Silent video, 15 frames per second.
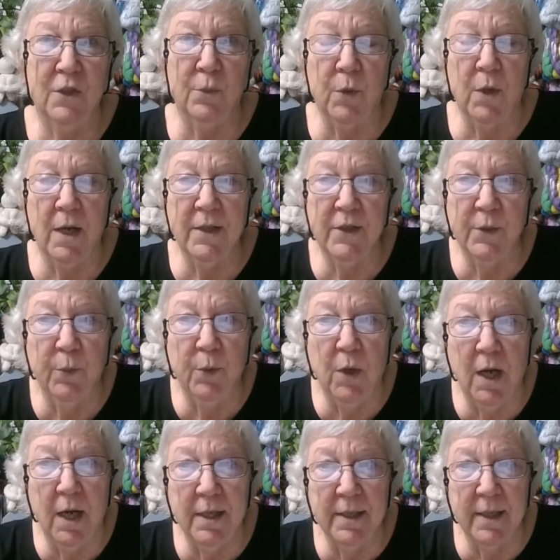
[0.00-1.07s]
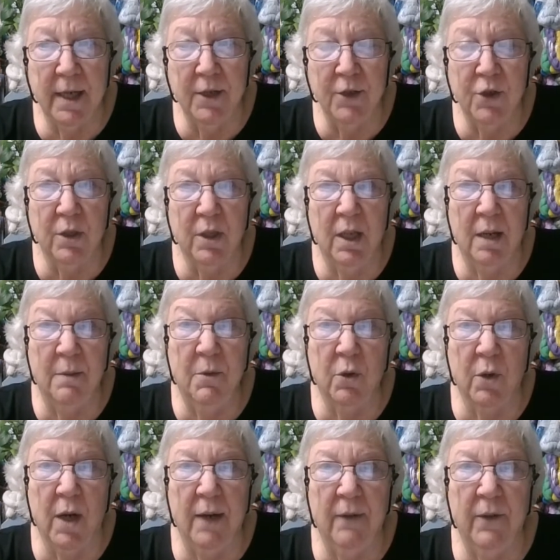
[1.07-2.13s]
Surprise, surprise, Angela, I'm
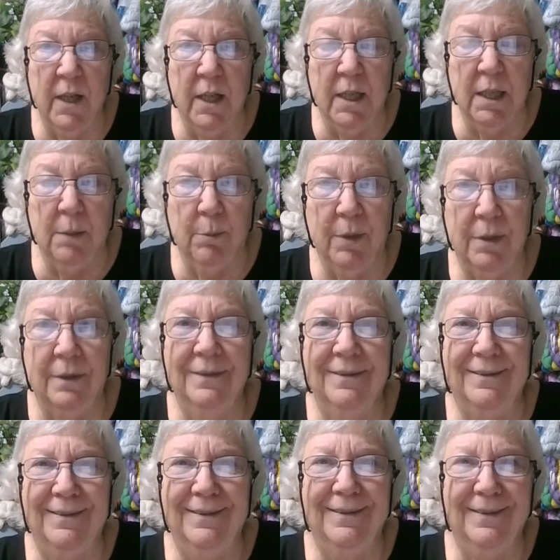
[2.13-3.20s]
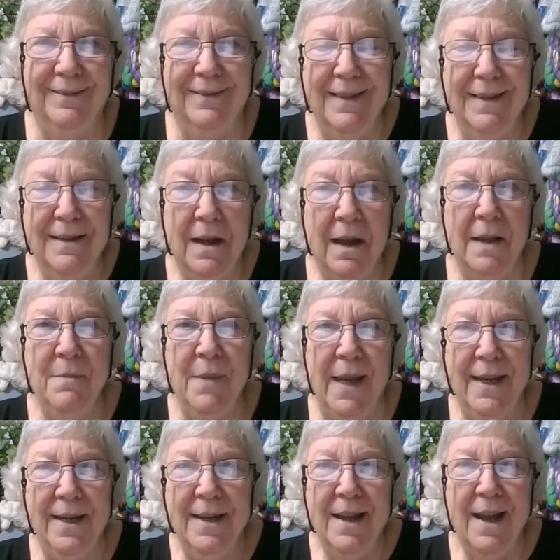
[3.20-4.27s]
driving up.
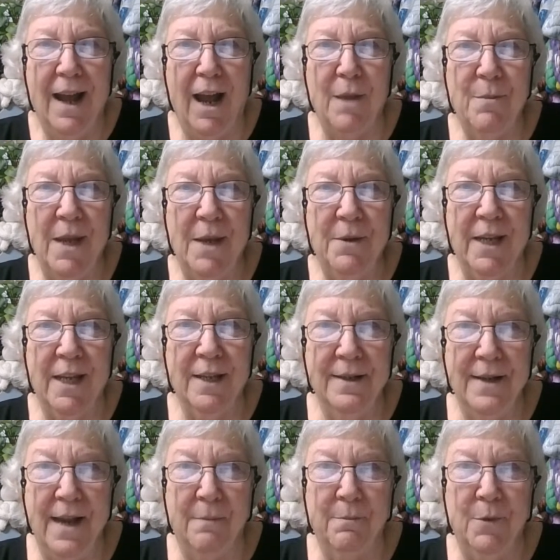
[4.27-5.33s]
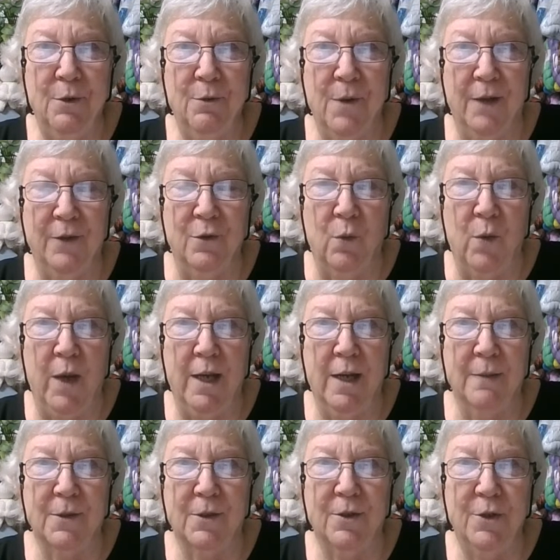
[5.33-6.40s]
I may kidnap you on the way
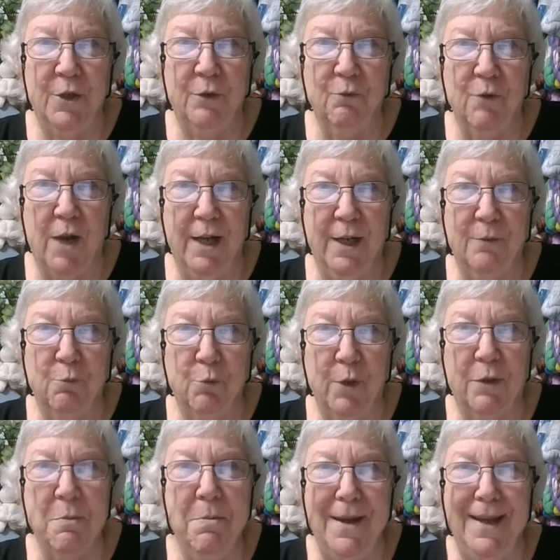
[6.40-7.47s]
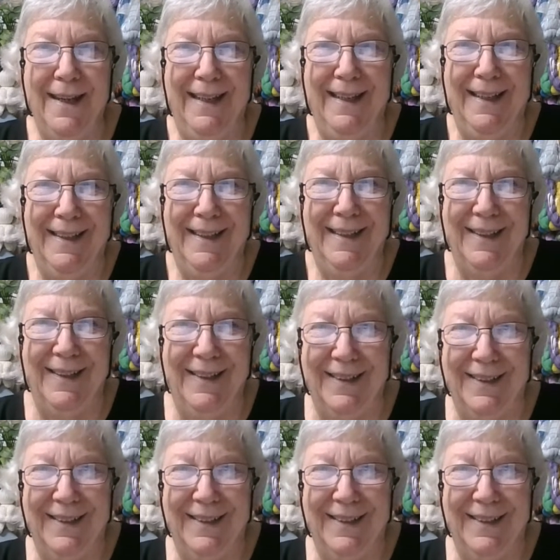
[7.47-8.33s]
up so you can ride up with me.